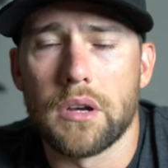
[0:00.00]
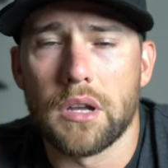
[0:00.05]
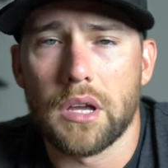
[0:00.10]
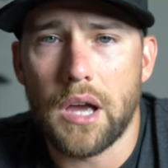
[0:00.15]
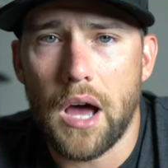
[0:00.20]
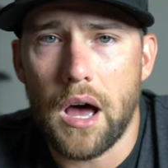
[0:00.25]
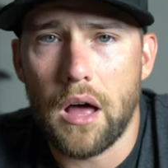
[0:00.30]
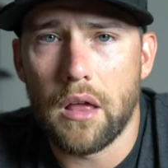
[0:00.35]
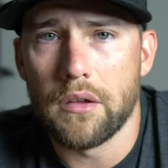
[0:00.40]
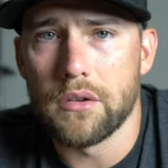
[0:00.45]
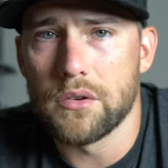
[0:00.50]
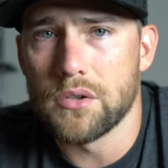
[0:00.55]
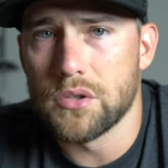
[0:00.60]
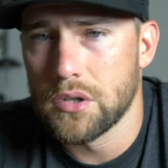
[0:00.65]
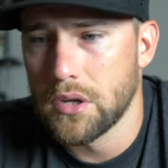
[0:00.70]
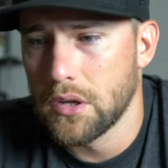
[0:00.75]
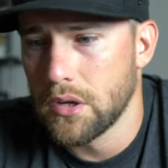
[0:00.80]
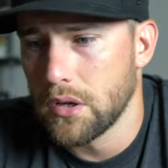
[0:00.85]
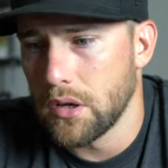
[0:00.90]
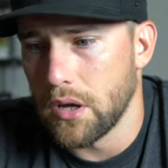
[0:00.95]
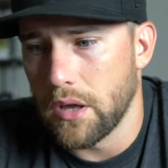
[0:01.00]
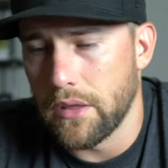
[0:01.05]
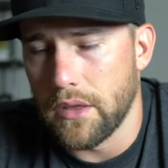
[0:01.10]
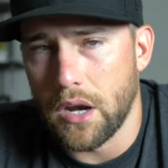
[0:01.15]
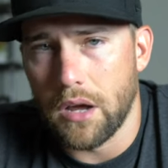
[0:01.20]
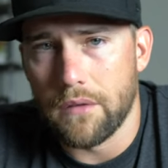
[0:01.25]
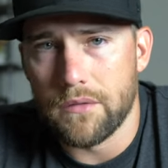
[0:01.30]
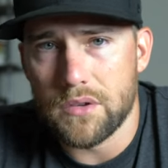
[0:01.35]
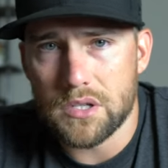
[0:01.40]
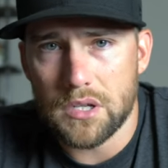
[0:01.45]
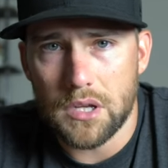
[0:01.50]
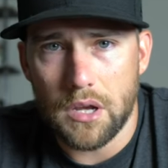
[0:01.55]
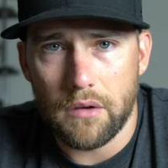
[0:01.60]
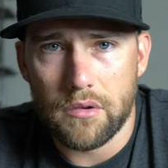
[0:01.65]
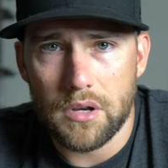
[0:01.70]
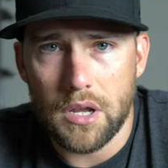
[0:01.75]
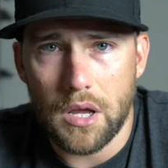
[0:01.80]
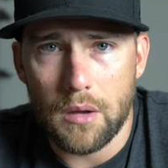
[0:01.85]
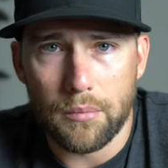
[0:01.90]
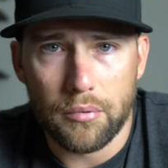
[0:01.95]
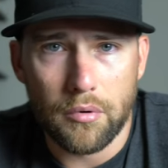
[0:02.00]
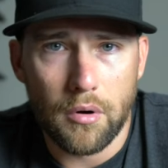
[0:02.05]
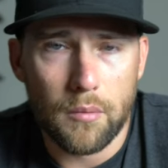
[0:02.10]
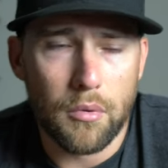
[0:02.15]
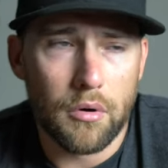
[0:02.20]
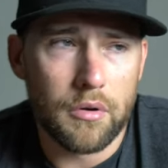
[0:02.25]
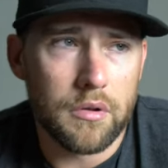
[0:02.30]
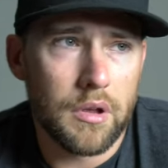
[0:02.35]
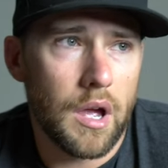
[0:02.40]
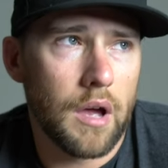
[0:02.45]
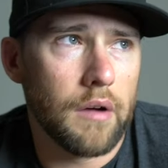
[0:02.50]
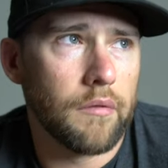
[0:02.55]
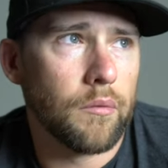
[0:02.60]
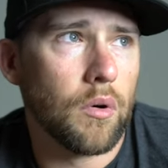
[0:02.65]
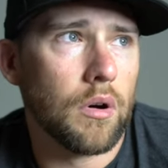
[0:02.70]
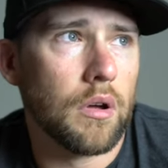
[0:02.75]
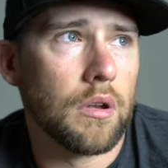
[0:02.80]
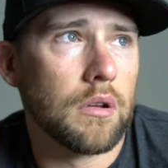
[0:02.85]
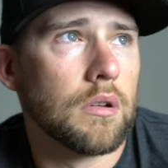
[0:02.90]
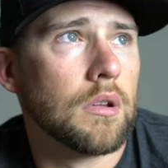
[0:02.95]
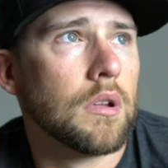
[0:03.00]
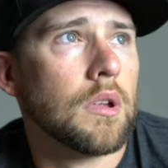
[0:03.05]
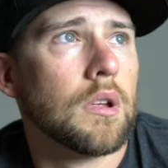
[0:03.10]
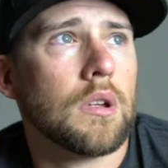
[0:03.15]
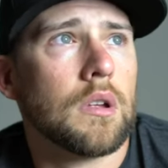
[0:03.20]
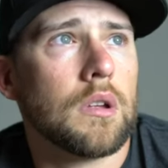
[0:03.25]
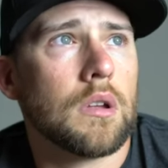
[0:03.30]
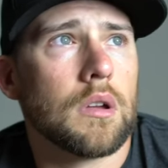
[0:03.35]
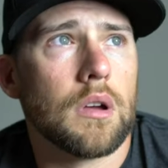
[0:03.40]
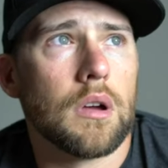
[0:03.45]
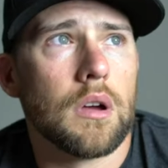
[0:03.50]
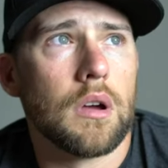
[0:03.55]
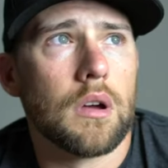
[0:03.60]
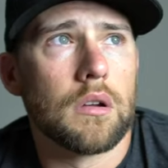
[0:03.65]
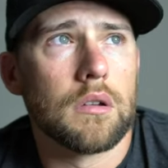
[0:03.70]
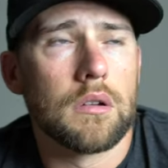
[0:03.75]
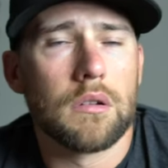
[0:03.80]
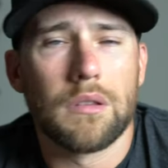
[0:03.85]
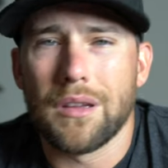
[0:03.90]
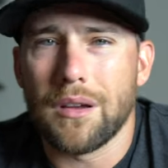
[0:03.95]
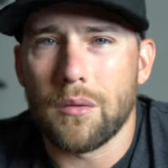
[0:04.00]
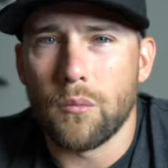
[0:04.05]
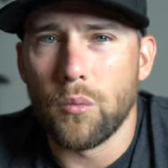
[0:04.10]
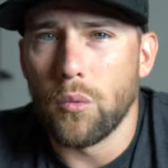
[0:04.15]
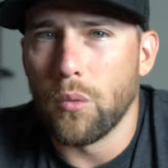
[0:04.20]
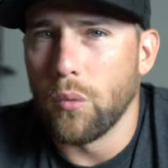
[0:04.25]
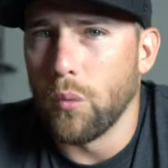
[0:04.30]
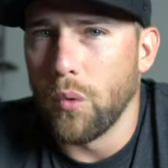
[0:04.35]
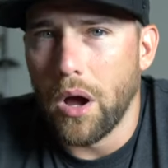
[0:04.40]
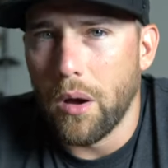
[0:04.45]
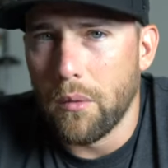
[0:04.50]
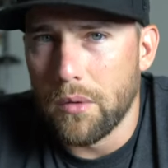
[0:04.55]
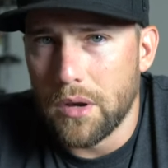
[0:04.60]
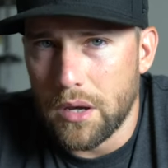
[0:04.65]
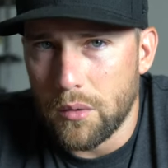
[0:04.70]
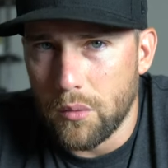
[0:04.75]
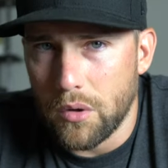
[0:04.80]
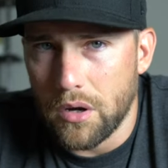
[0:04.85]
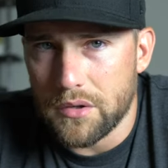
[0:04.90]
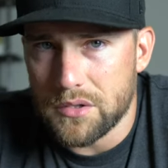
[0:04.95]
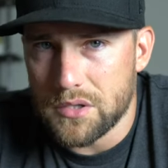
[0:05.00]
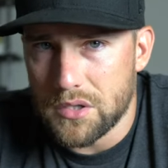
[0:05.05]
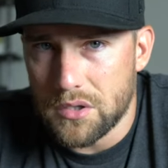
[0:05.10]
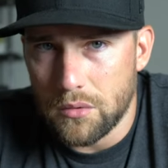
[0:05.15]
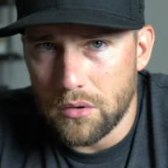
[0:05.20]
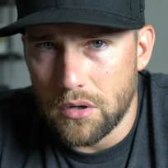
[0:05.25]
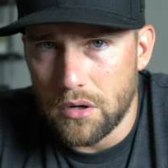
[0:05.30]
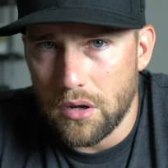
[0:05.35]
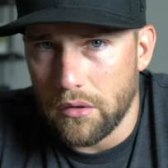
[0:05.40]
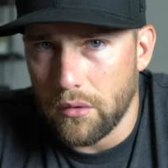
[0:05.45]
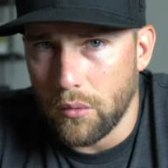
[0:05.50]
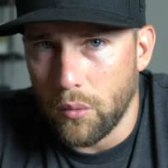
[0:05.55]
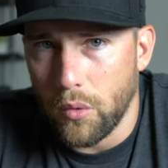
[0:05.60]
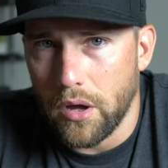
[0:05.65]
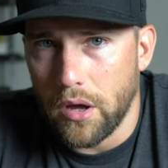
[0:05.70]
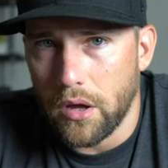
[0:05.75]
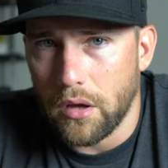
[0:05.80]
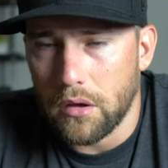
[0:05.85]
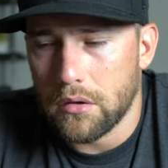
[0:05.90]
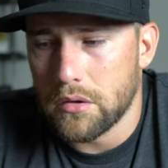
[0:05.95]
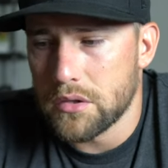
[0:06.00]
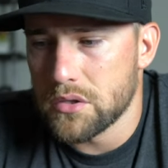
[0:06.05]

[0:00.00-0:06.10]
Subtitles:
it in college, and then obviously every day in Pro Bowl you have one, you're like, why would anyone else do it another way?